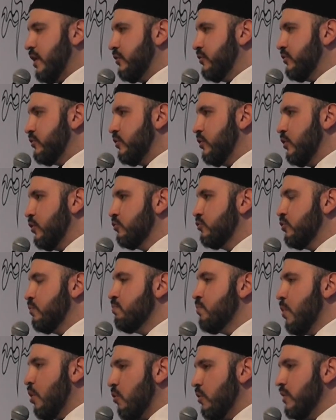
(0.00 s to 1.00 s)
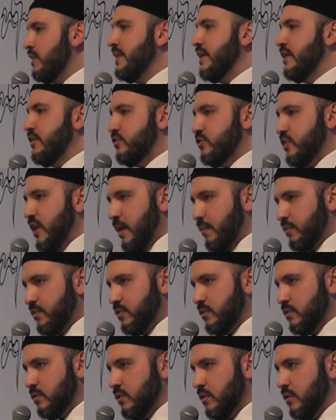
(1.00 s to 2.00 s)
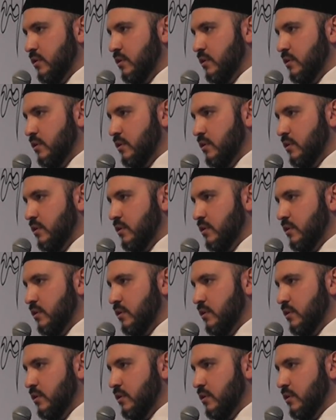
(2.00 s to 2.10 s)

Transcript: us to morally accept